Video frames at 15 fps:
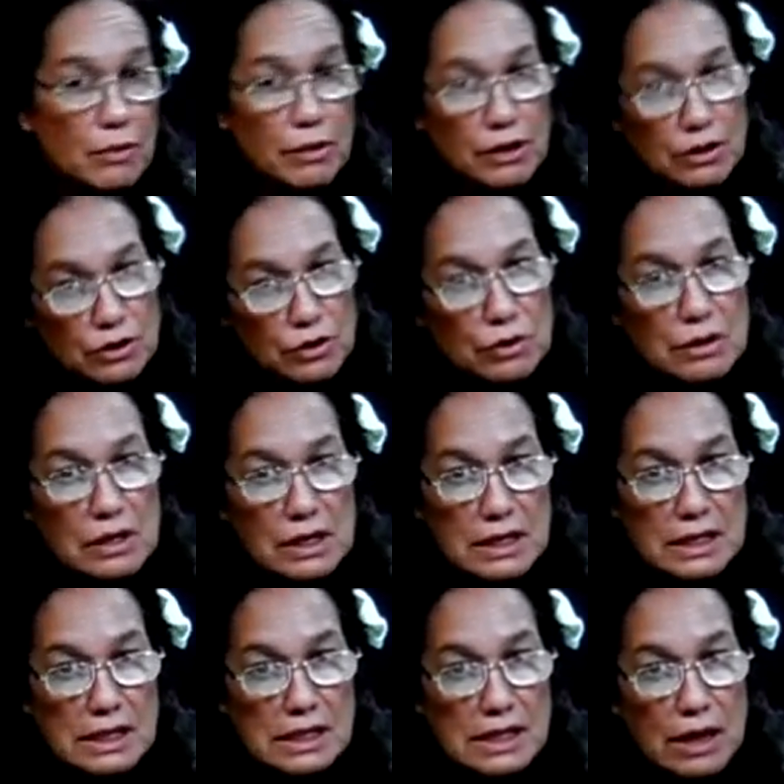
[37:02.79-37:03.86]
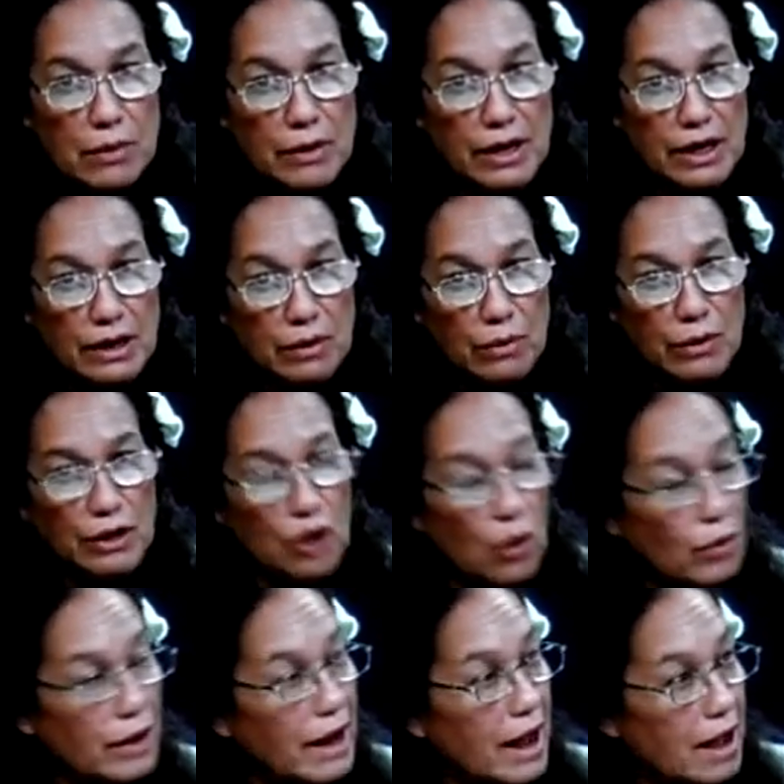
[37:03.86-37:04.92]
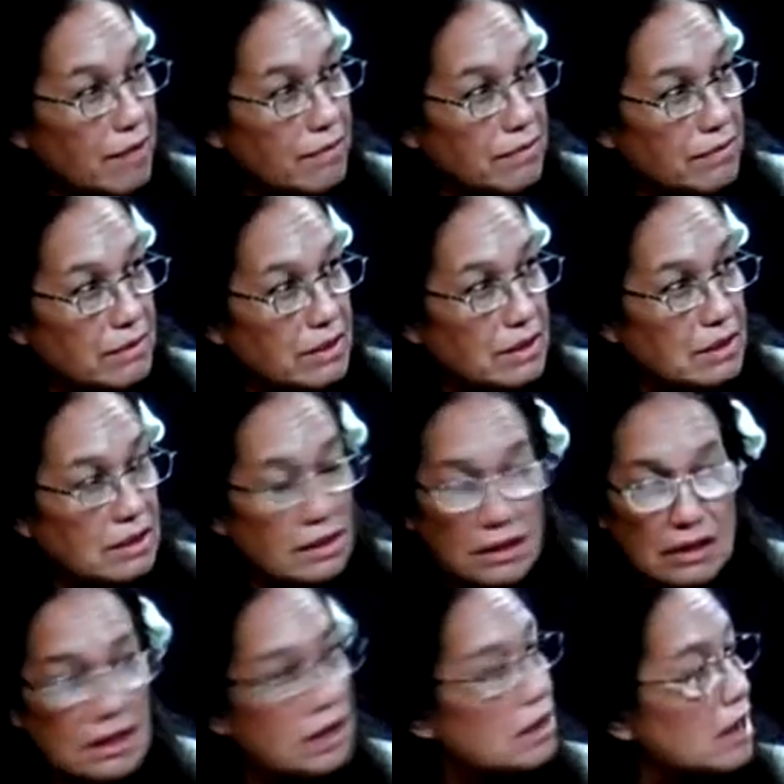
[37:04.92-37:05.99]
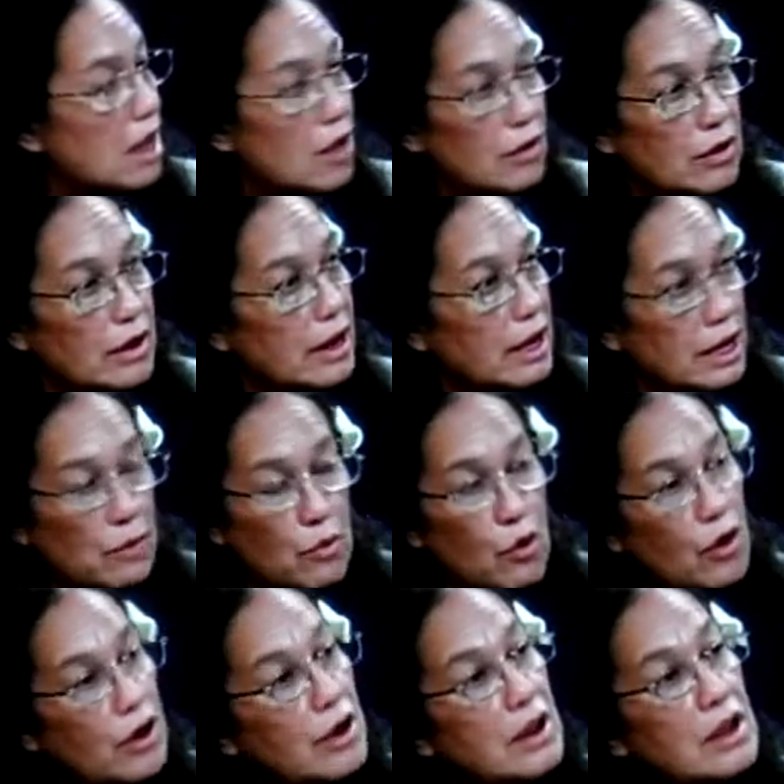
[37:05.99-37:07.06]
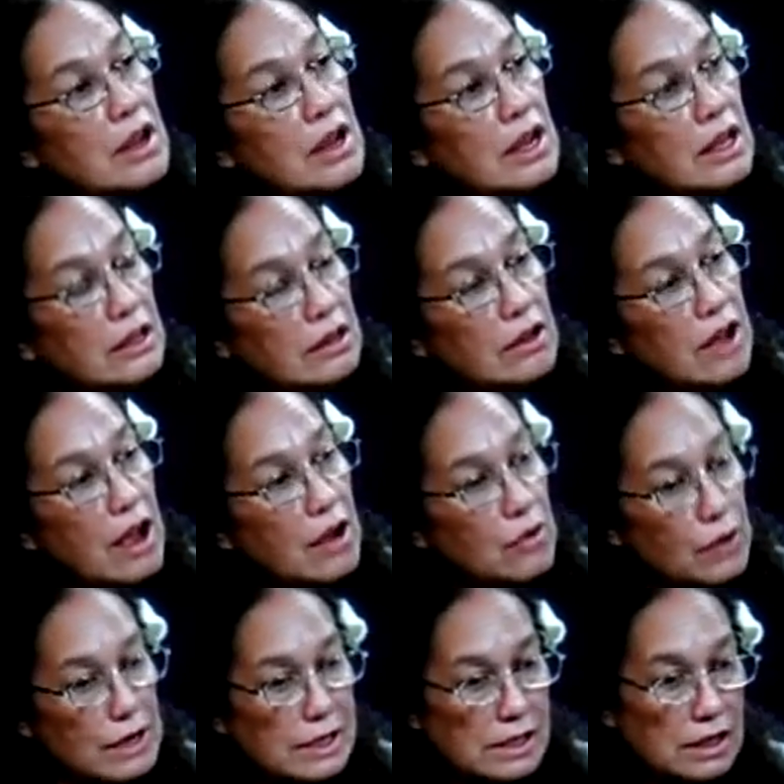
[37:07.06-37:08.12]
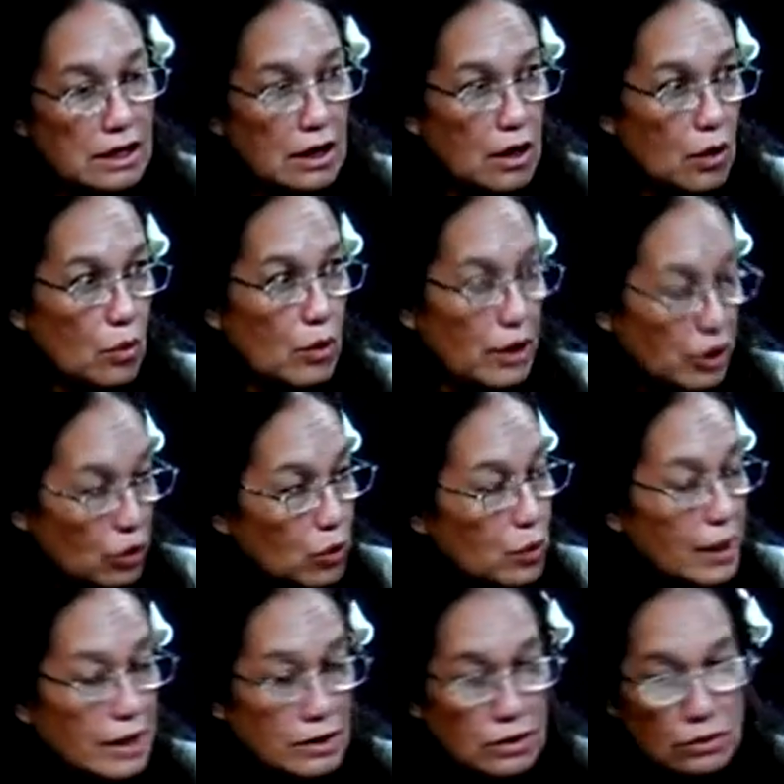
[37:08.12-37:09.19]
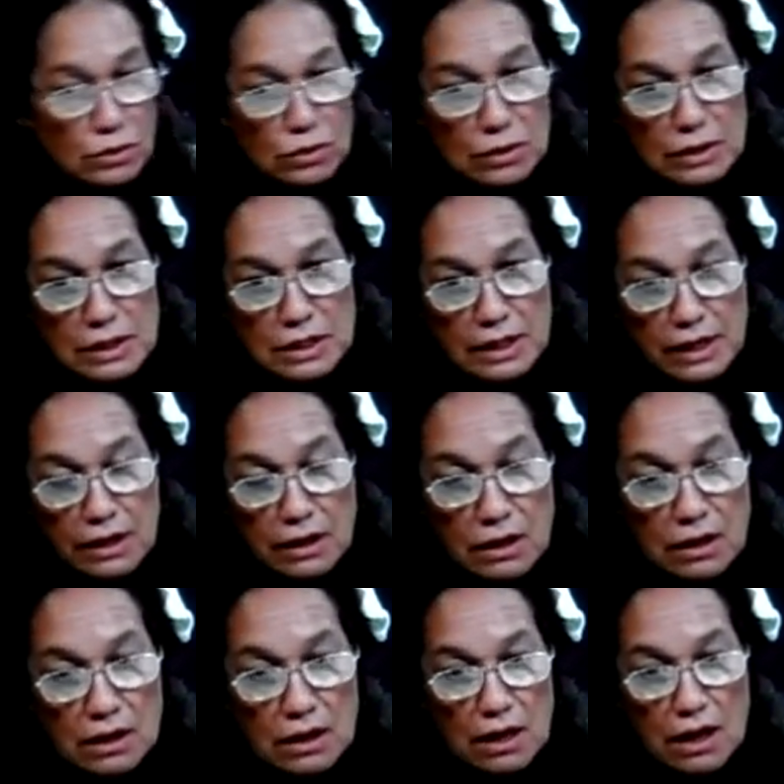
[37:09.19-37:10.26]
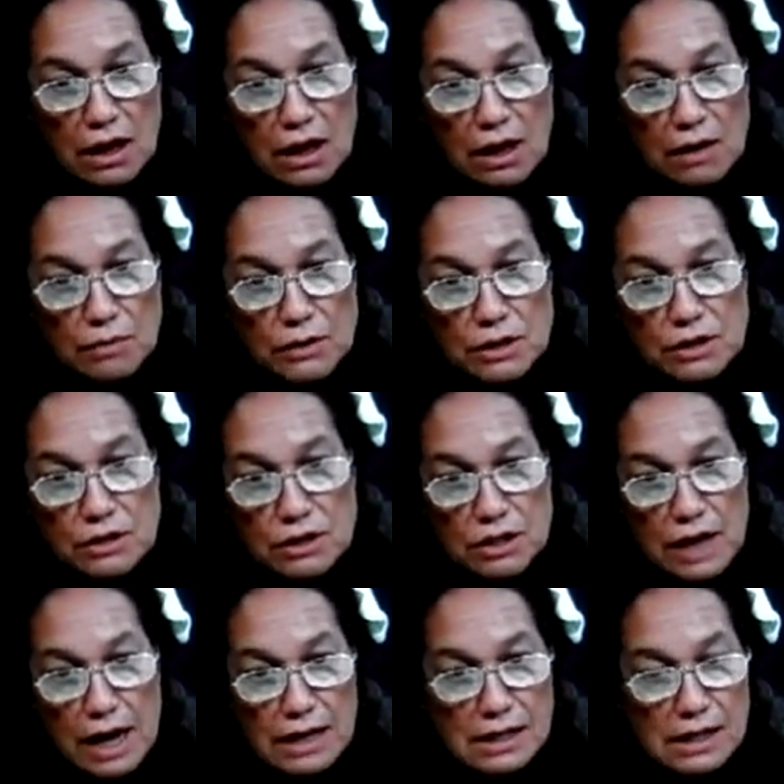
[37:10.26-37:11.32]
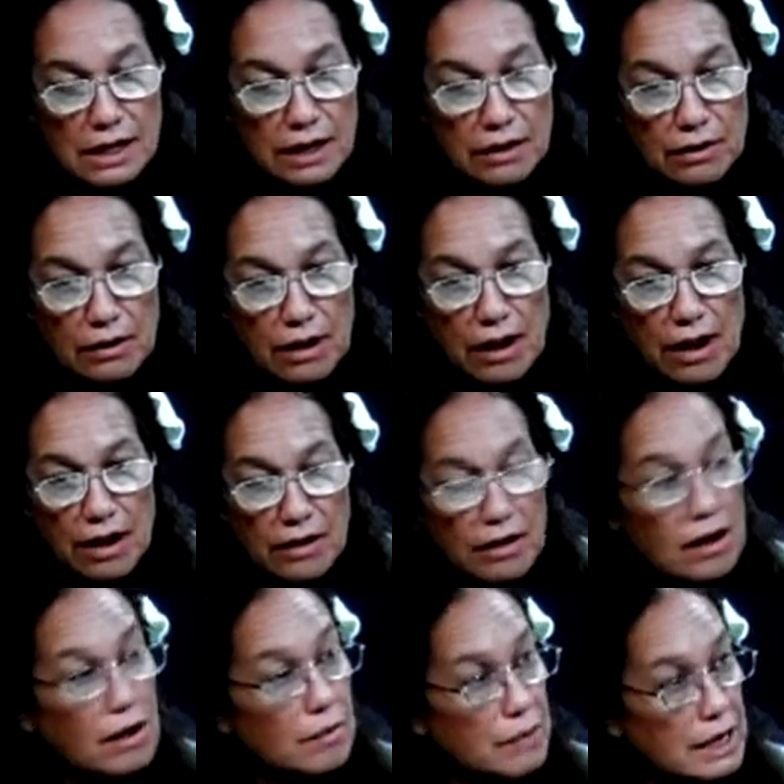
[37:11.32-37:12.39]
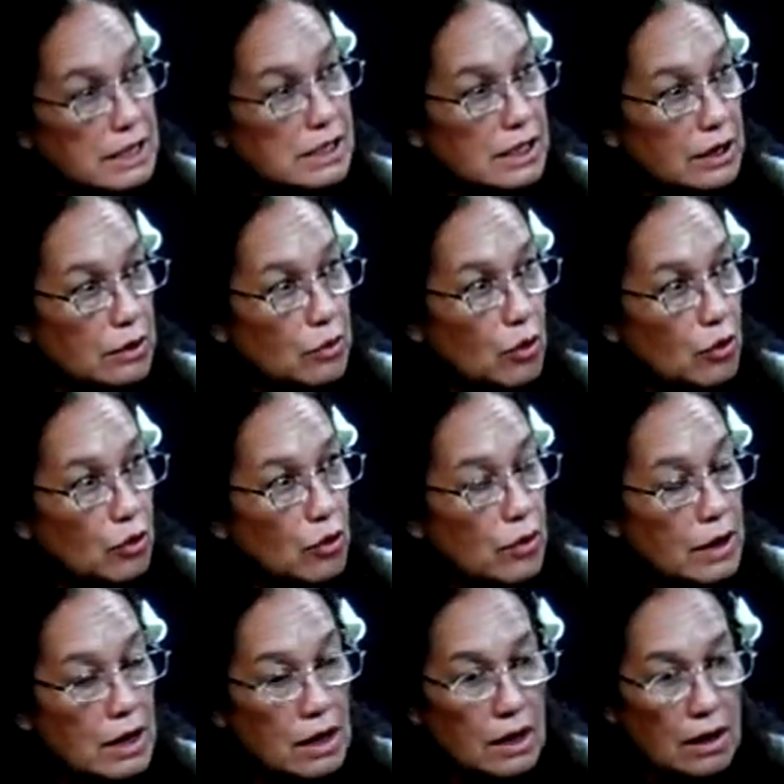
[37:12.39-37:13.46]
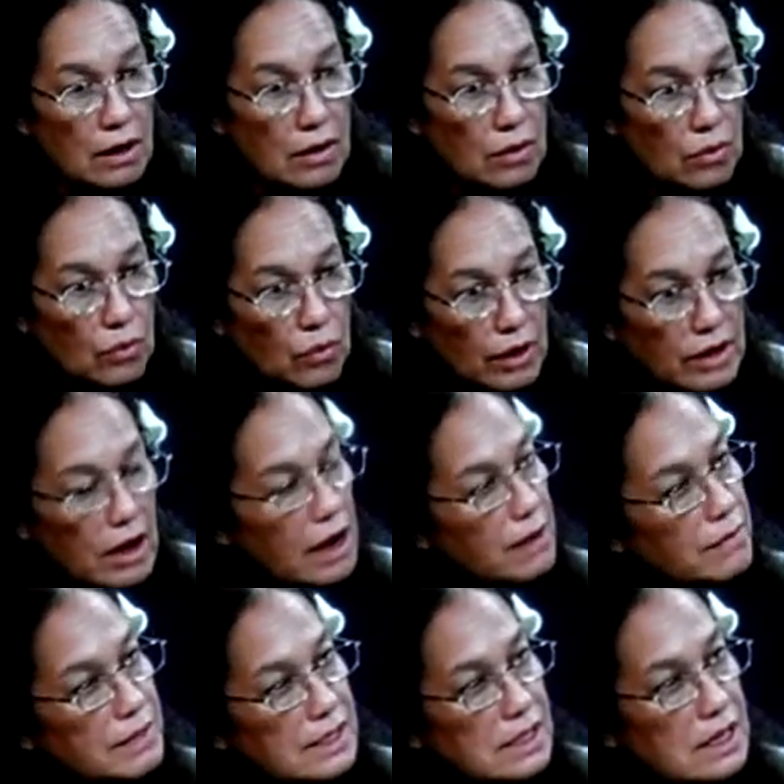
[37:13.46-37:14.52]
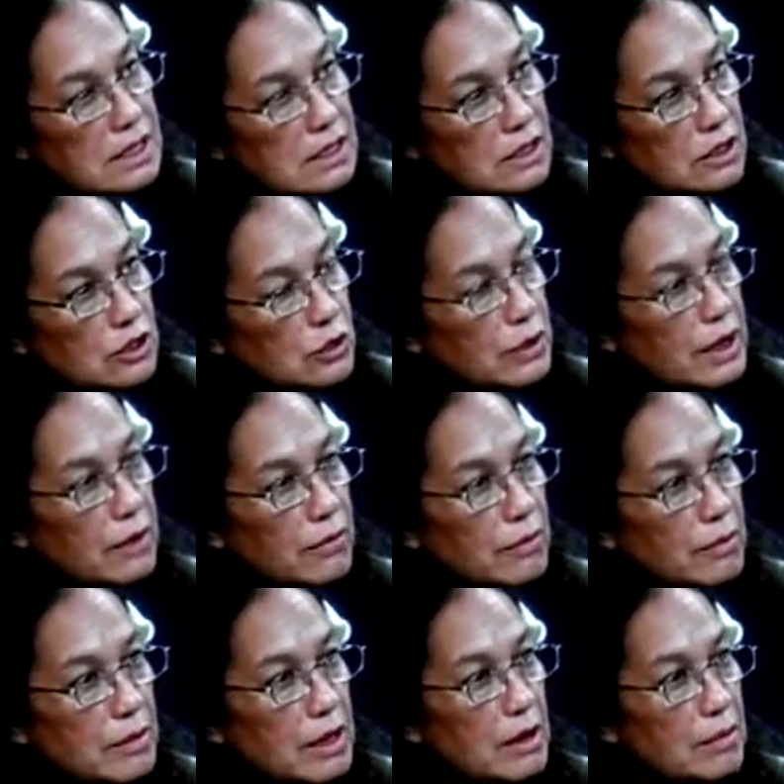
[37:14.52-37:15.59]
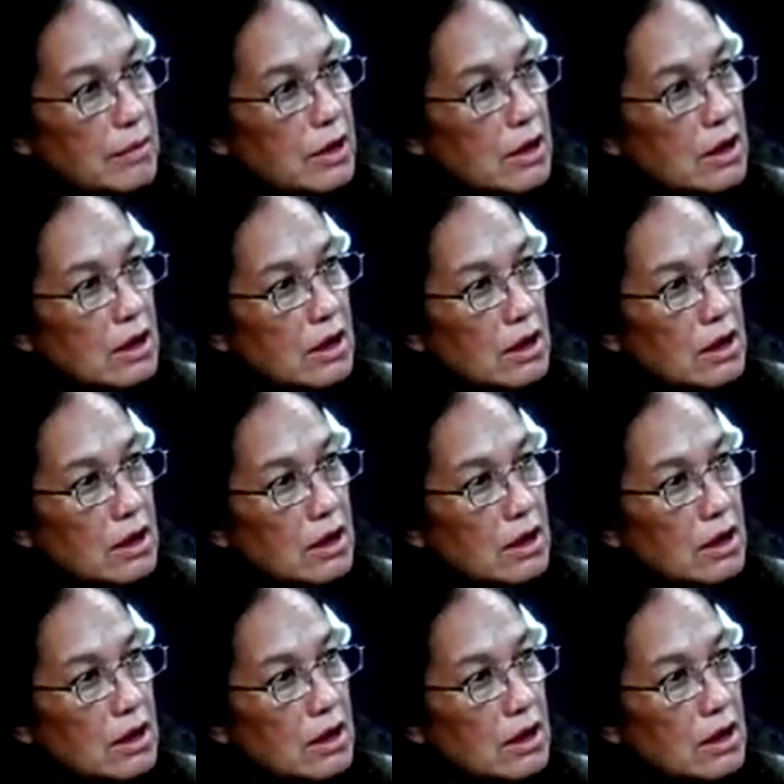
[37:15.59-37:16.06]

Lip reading: But the truth is that we don't have the clout anymore in the Congress. When you went to see Mr. Schatz and Mazie Hirono, what kind of a sense did you get from them?